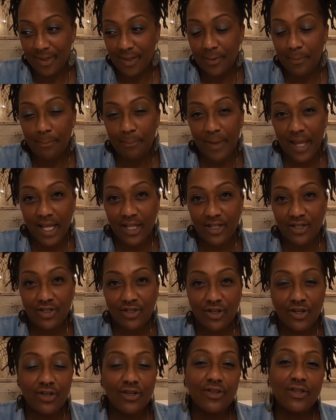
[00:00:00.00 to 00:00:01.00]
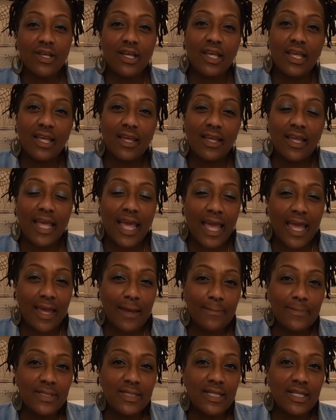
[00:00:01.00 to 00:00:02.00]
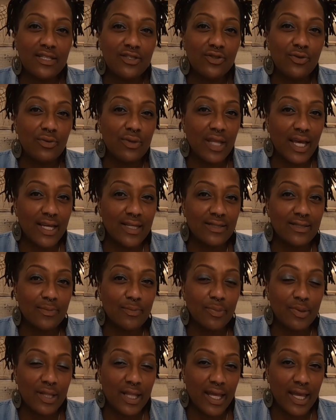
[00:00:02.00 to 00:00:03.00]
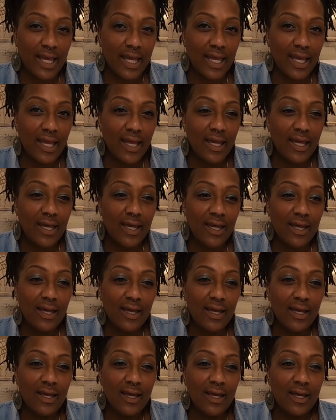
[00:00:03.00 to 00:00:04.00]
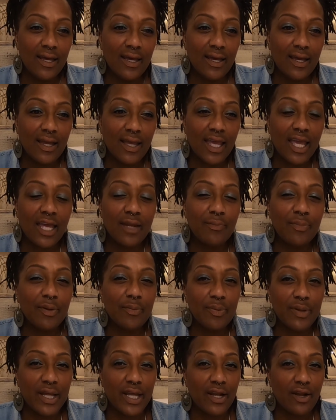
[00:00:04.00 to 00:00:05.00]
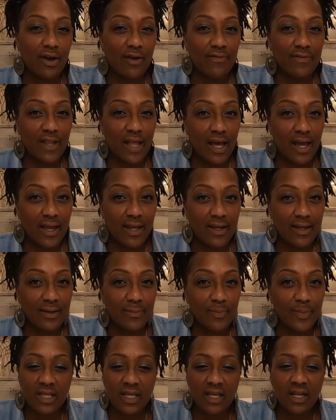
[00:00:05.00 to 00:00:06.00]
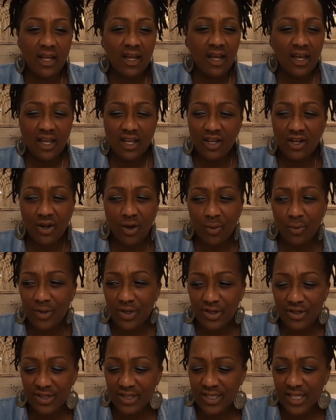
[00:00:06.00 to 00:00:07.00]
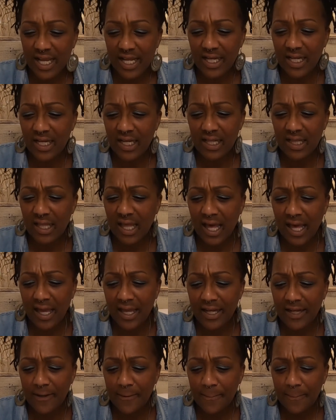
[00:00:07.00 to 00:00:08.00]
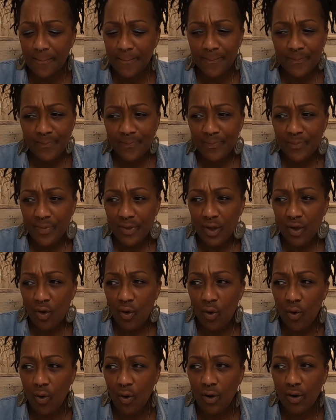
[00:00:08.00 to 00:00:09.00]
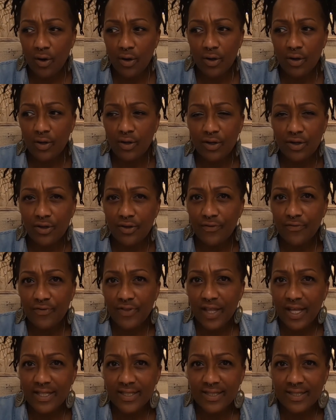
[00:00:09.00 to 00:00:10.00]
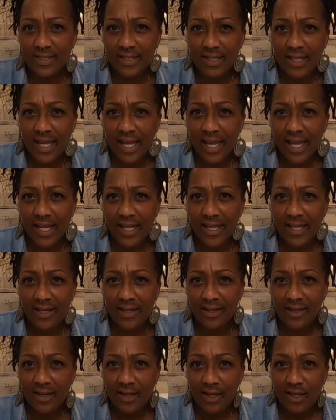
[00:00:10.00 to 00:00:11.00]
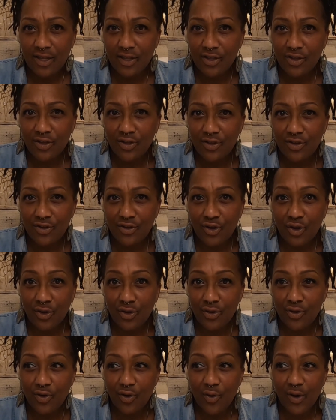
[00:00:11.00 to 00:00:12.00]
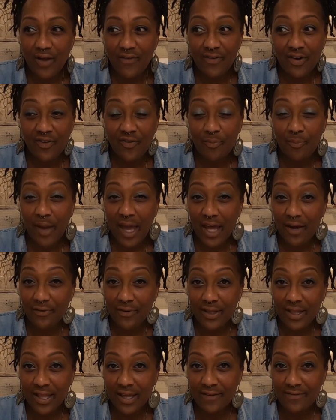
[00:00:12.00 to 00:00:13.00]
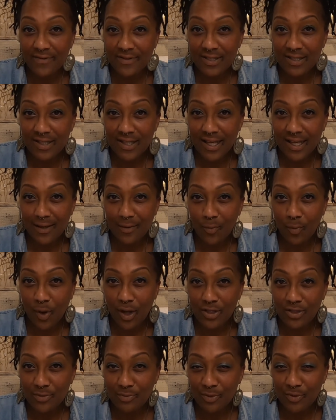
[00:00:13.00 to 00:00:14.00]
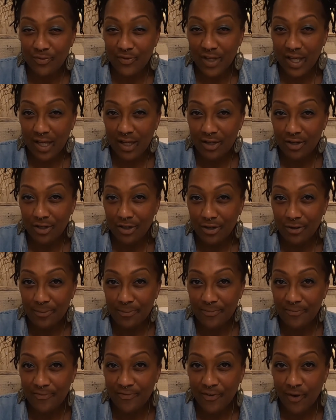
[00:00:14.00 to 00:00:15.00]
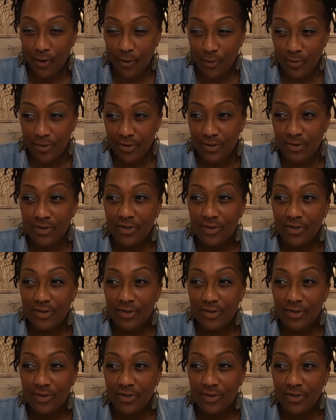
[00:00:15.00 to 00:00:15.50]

make sure the games that you like to play can be played offline. That, you know, when you're standing in line or your flight's delayed and you don't have enough battery life to like watch a movie on your phone,